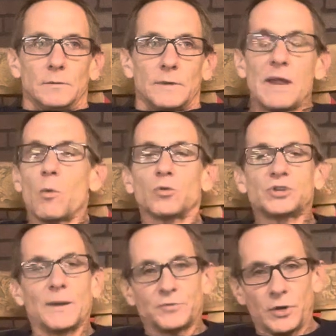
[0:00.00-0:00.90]
he won't
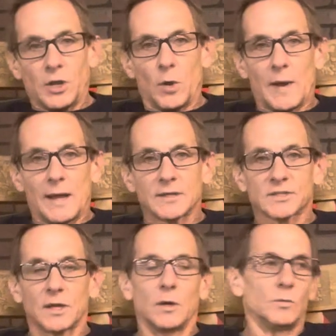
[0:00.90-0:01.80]
ship to the U.S.,
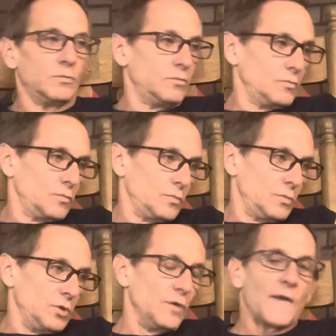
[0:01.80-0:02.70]
so
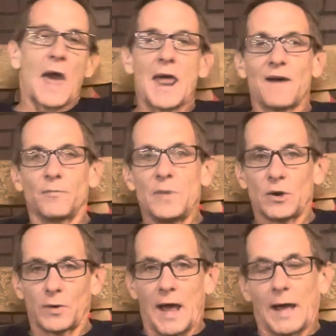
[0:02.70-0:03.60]
you've got to have a
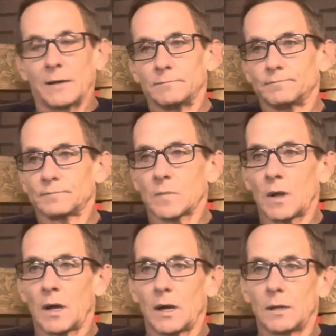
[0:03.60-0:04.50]
middle guy.
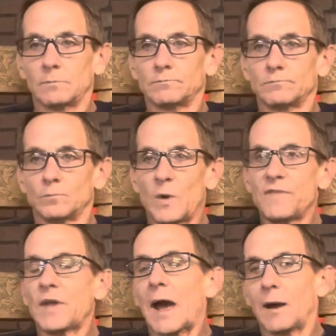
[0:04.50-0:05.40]

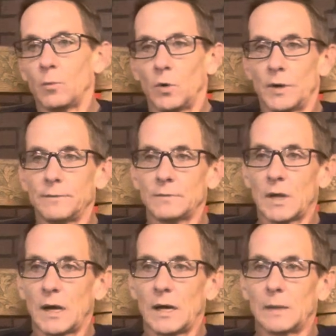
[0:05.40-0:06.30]
We've got one.
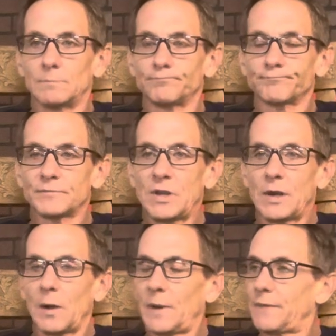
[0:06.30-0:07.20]
You
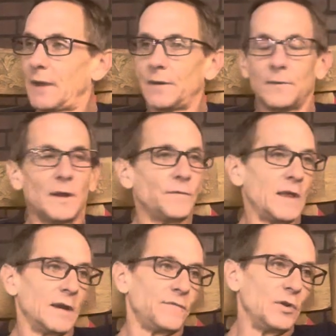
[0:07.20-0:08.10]
know, and
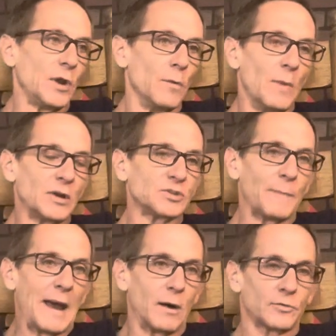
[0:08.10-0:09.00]
then if you know much
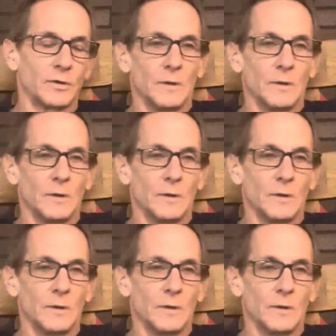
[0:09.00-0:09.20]
about